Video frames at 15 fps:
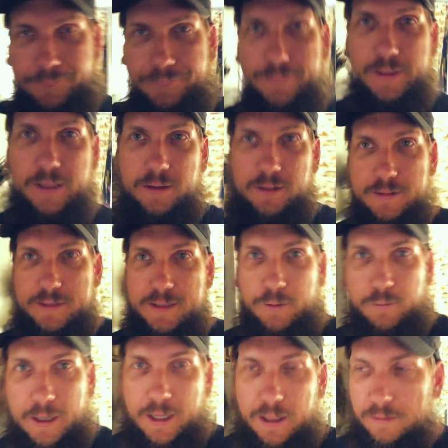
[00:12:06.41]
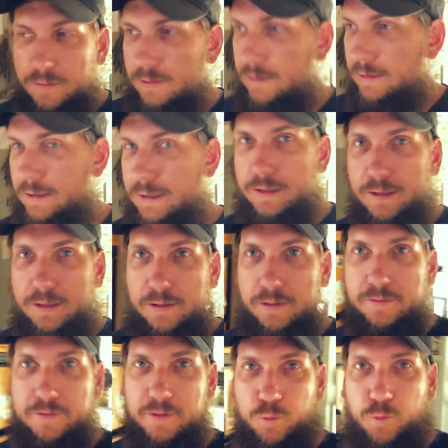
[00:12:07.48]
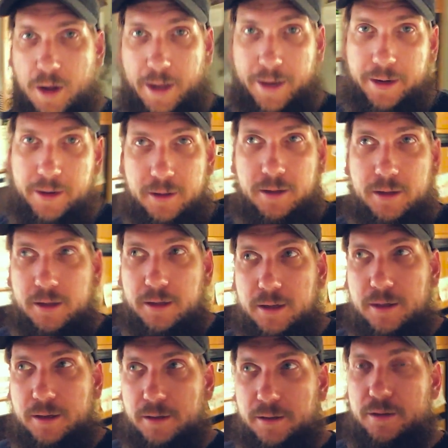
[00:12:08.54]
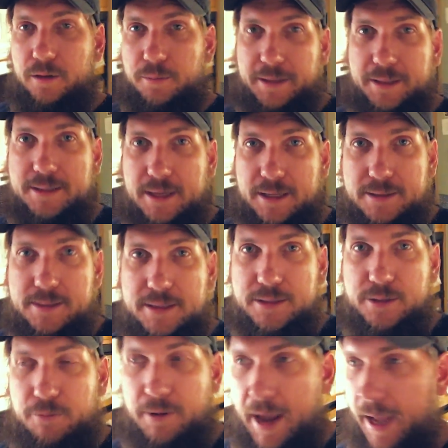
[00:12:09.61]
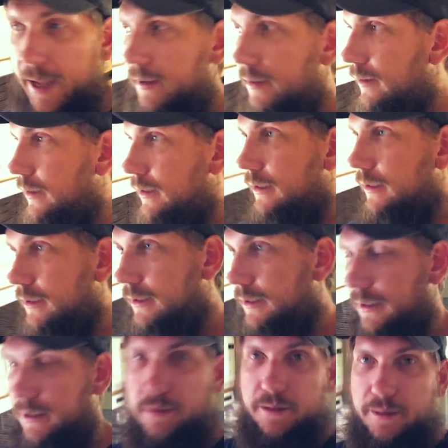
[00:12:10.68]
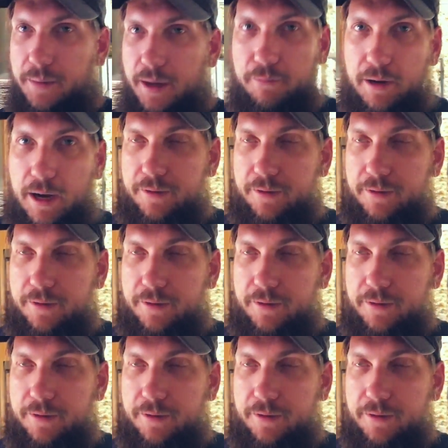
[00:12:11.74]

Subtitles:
And I'll say, well, for one, nobody says disarray, including my wife.